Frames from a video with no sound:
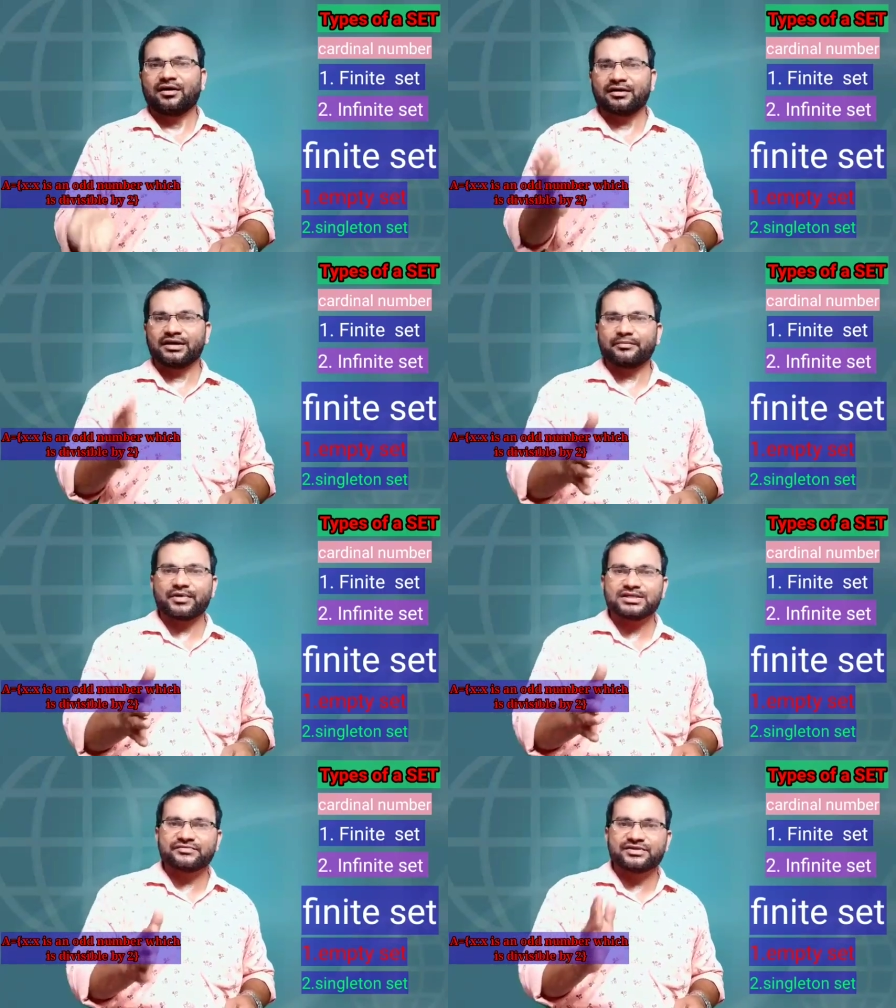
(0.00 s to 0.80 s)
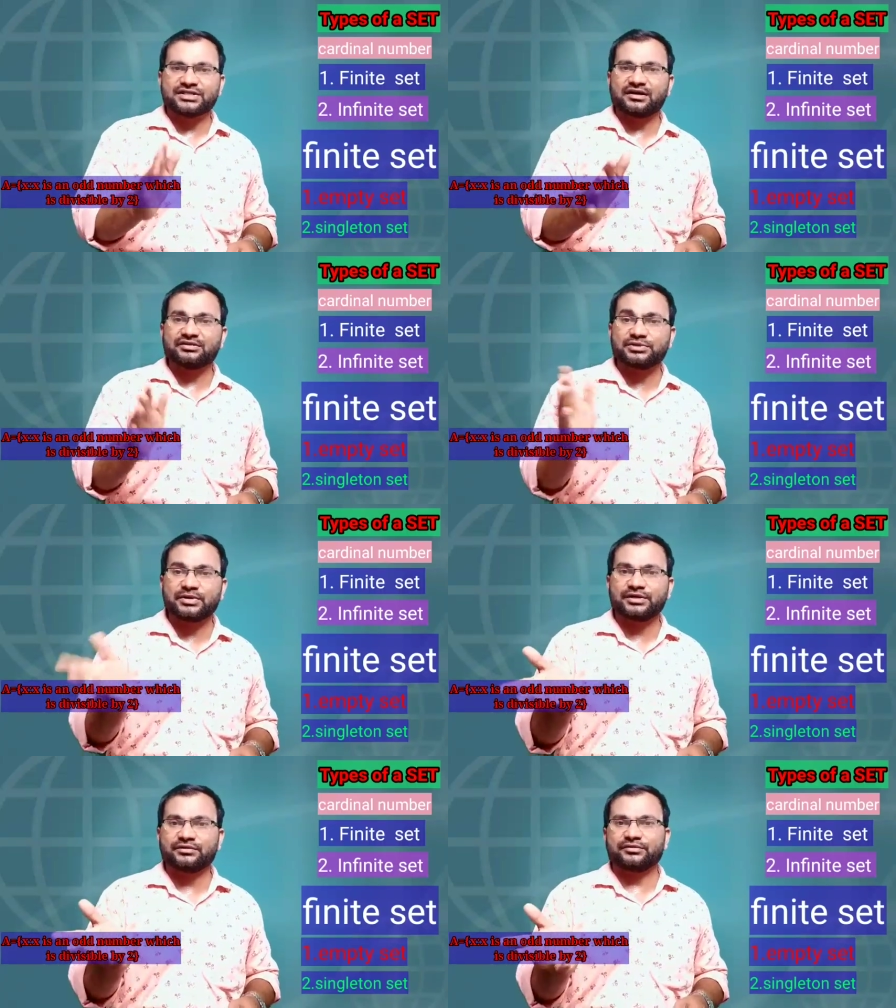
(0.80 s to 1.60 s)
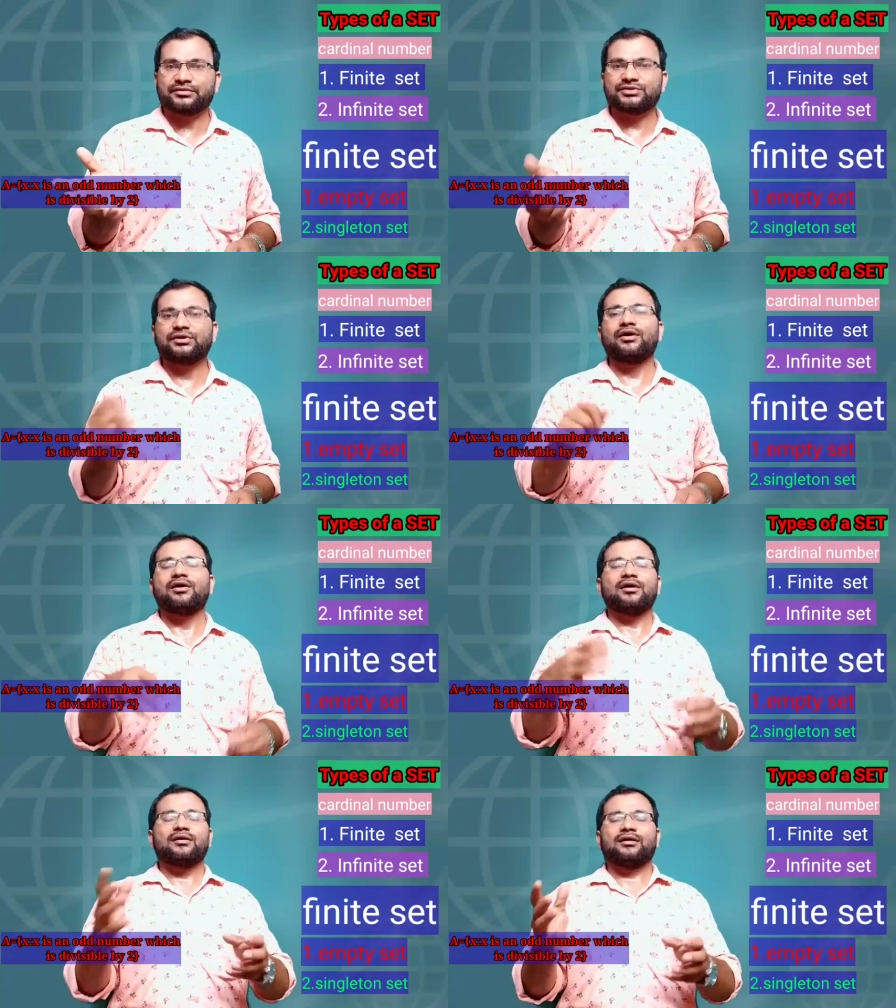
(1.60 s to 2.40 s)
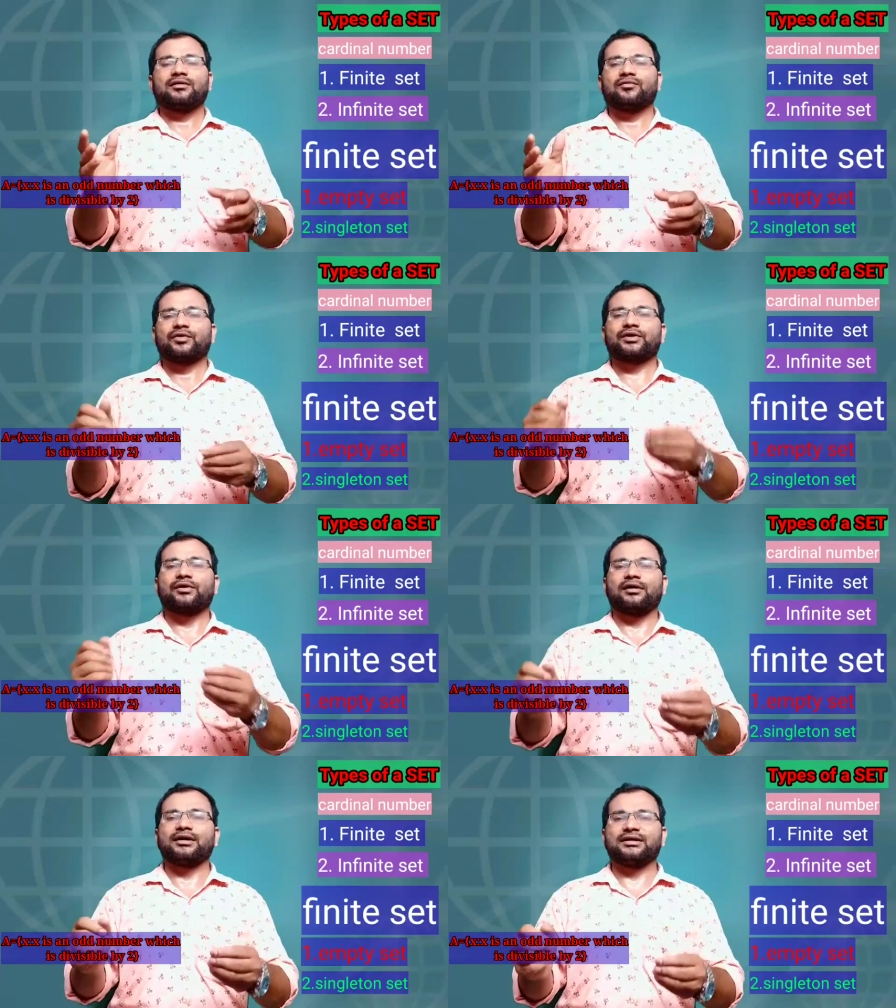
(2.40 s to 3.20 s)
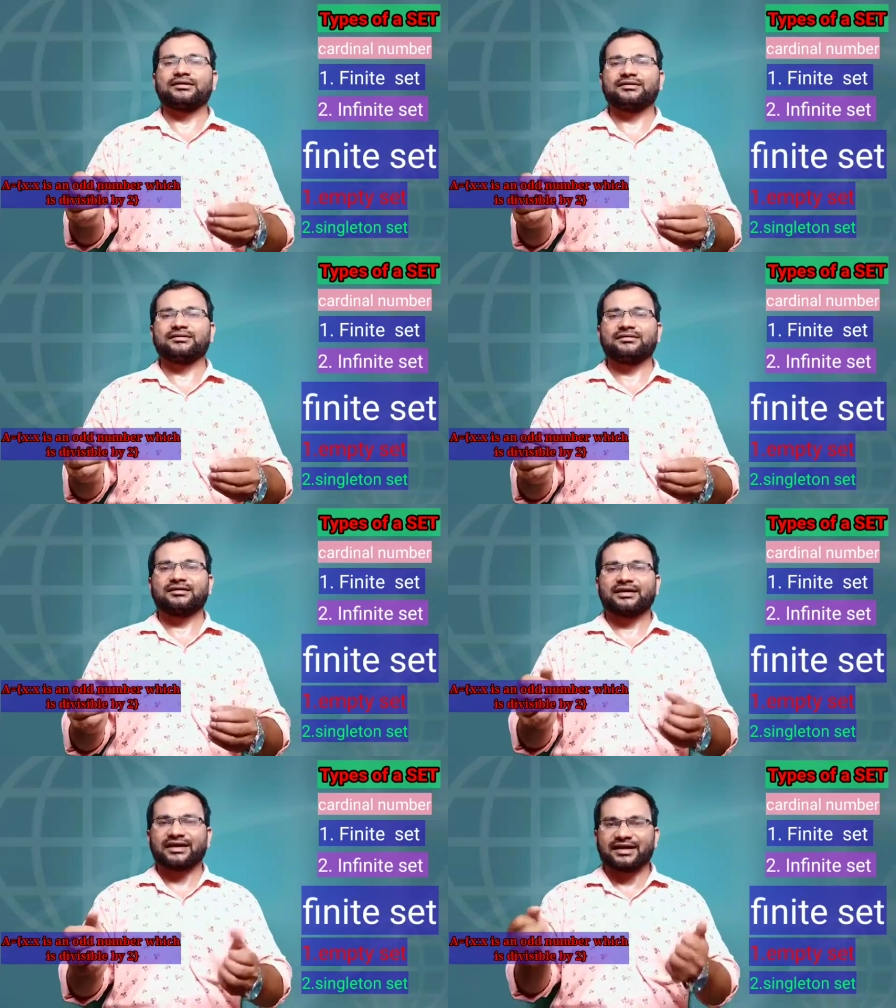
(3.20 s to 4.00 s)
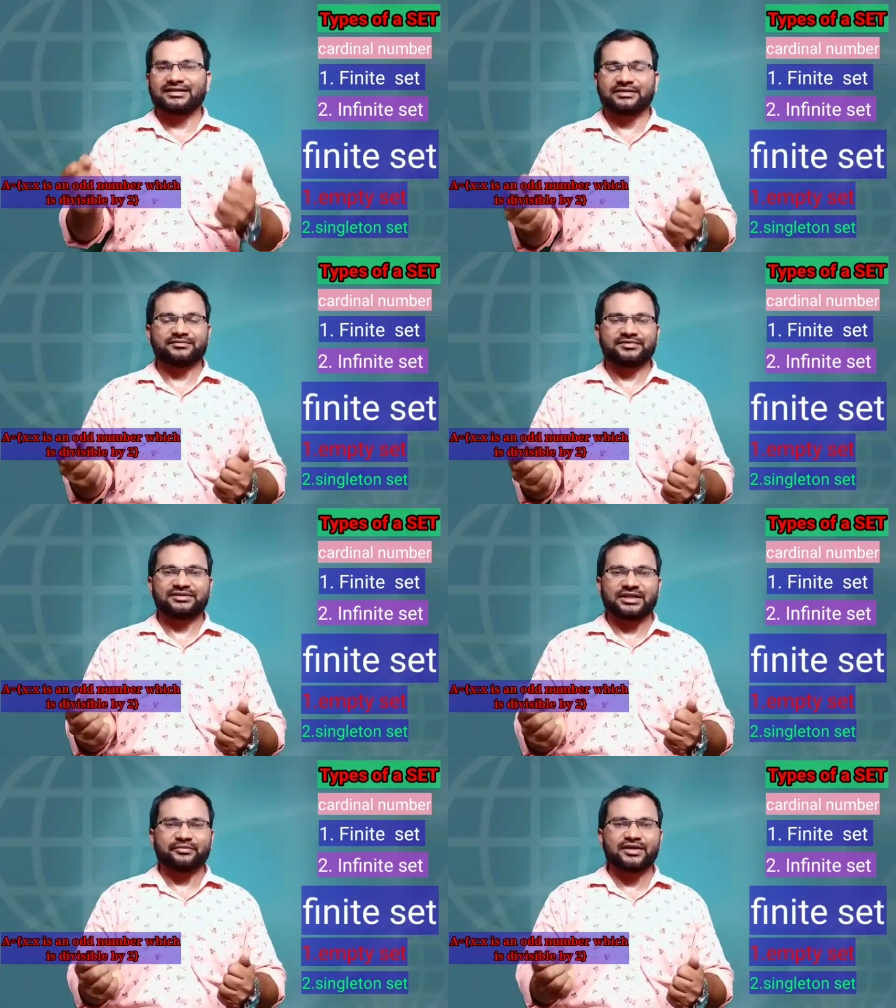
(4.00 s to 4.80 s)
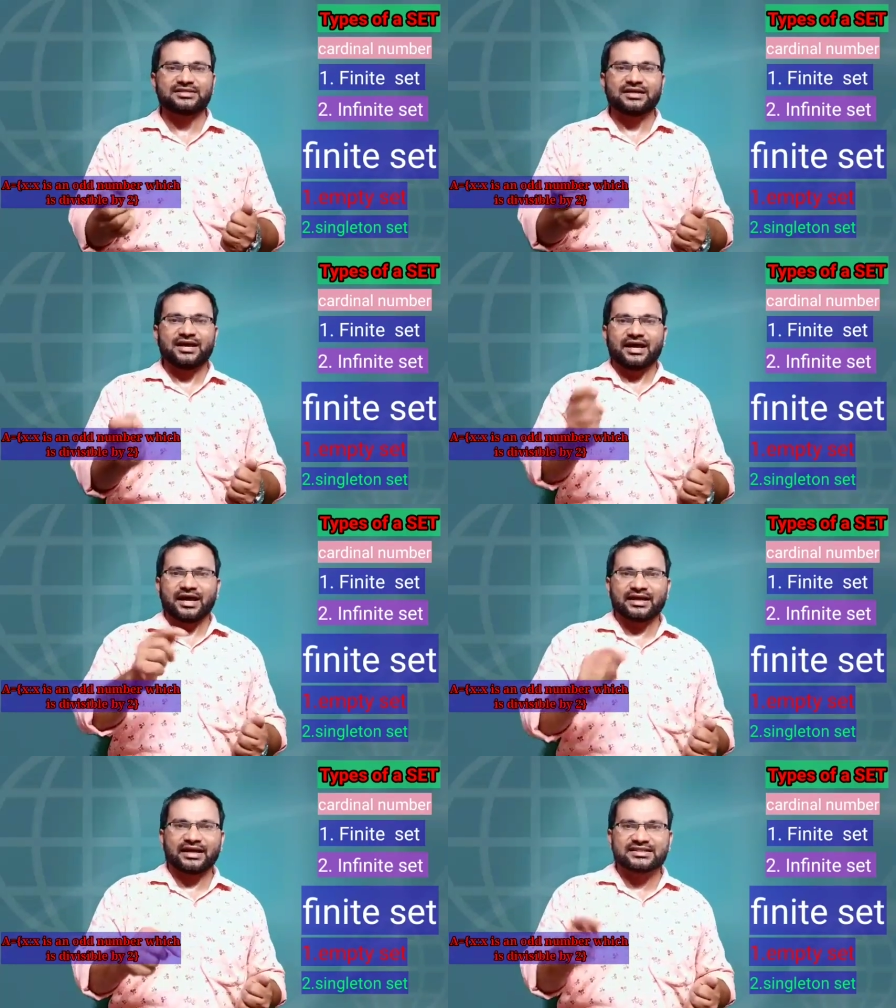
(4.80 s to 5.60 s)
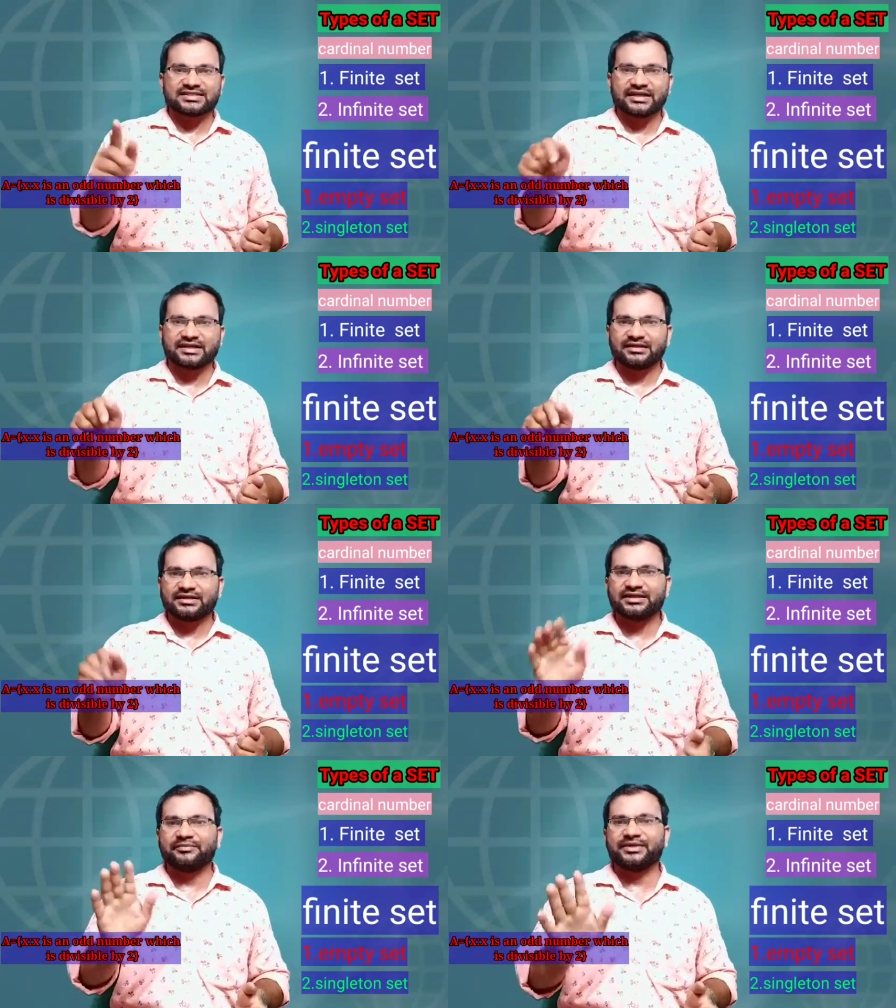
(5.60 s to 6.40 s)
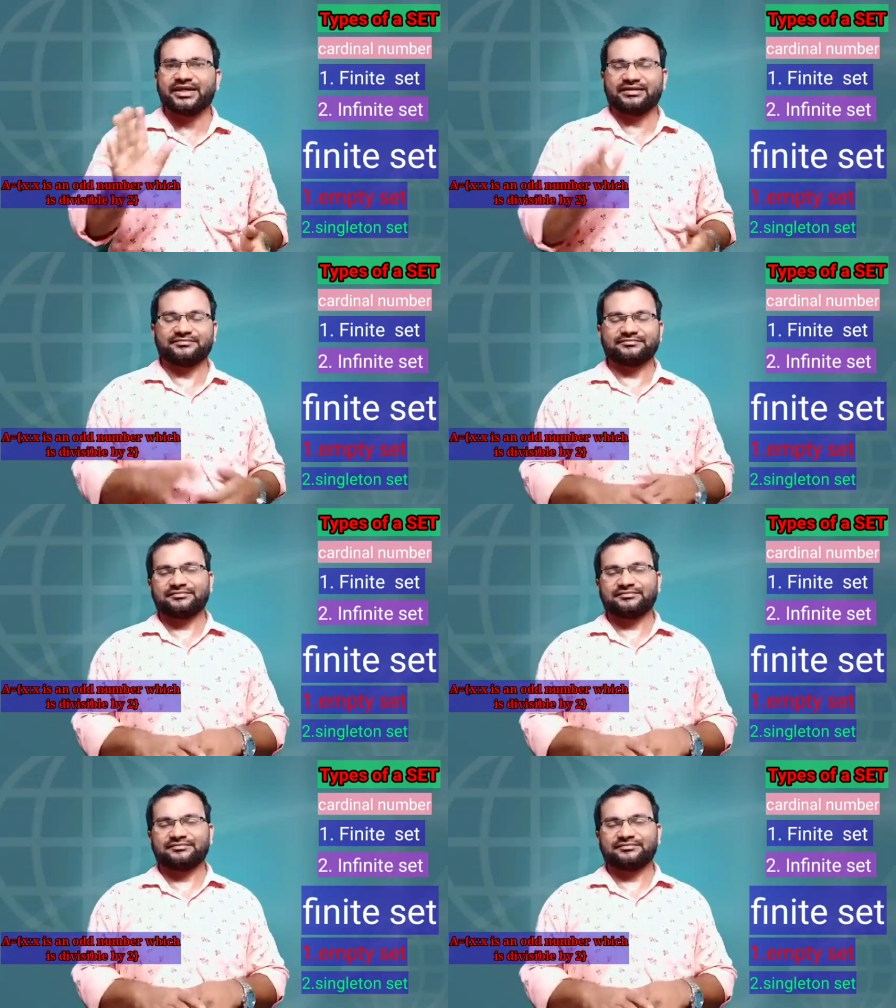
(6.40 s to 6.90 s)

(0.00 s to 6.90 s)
odd numbers which are divisible by 2. So we can't collect them. That means I get set empty.